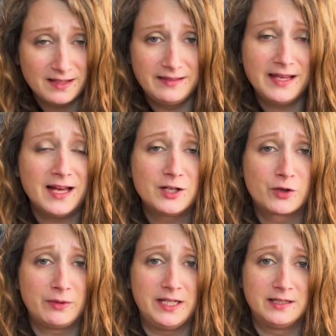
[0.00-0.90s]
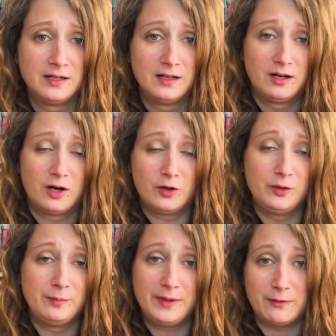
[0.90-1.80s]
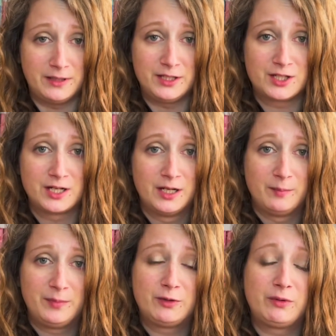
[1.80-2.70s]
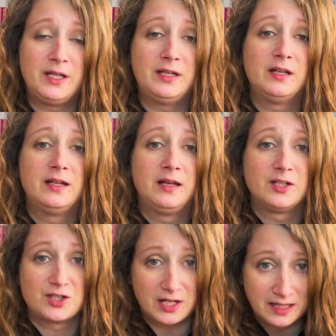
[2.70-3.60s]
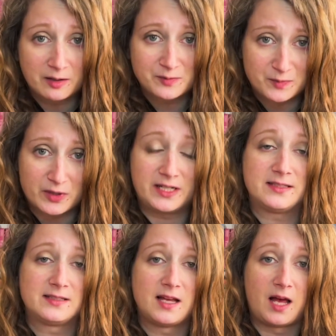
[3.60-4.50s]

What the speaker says: they had agreed on a marriage between Jeanne d'Albret's